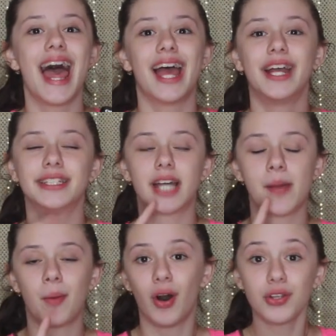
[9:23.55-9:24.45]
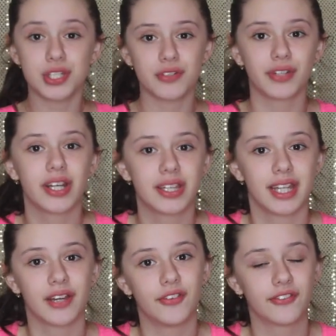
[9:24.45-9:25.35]
And I'm also very
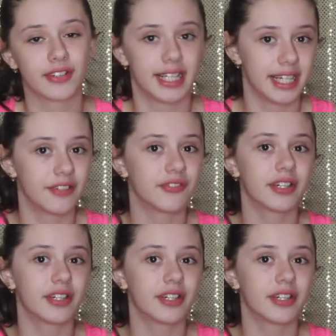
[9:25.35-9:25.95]
thankful for Canon